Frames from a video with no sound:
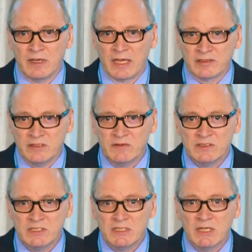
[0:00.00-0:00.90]

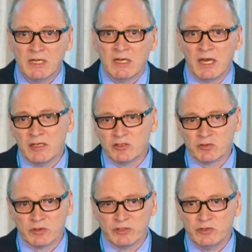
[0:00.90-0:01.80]
activity and
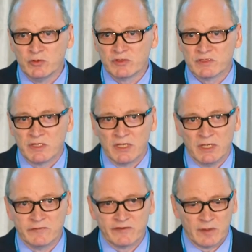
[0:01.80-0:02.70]
to reduce
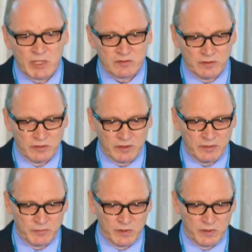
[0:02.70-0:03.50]
inflammatory